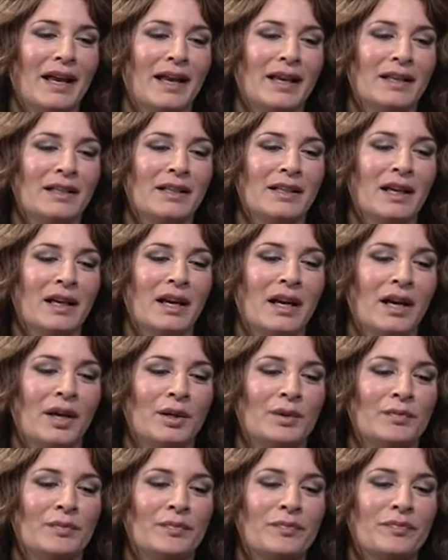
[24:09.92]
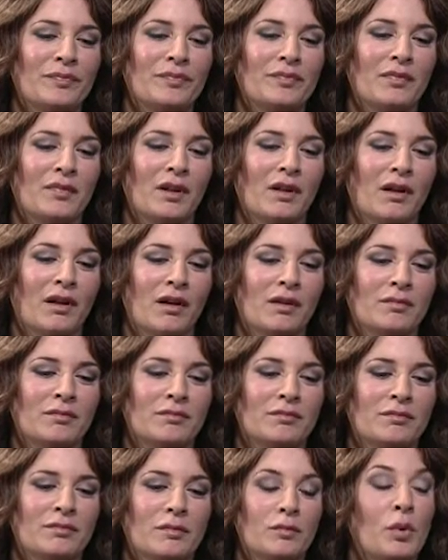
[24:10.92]
and um,
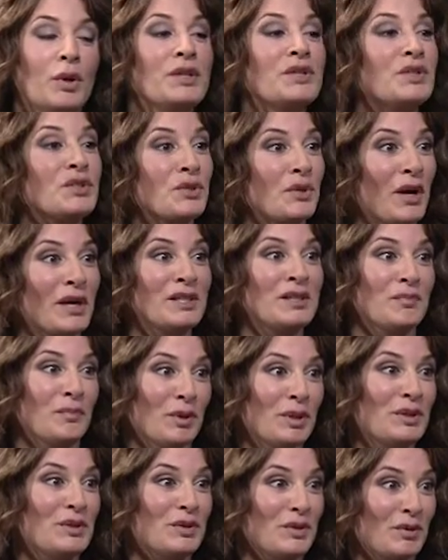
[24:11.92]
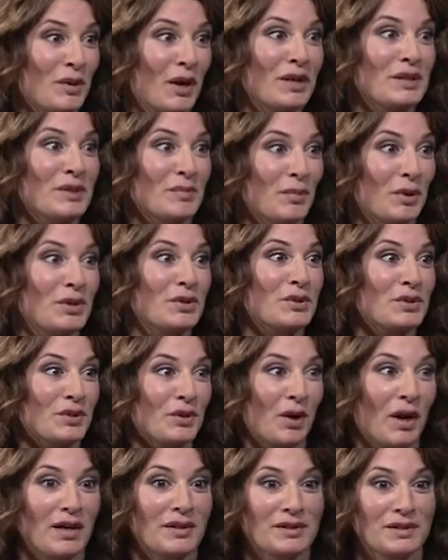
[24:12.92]
um, moisturize, moisturize, ah.
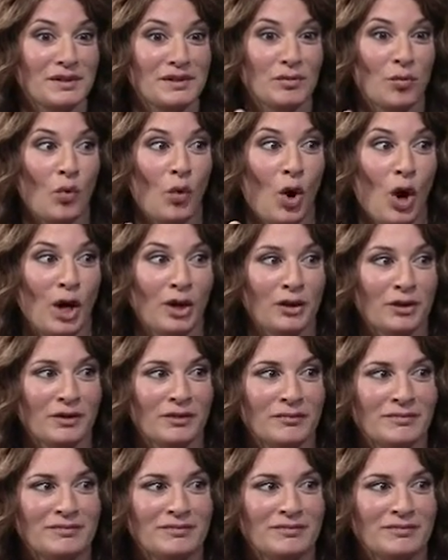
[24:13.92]
moisturize. Ah, water.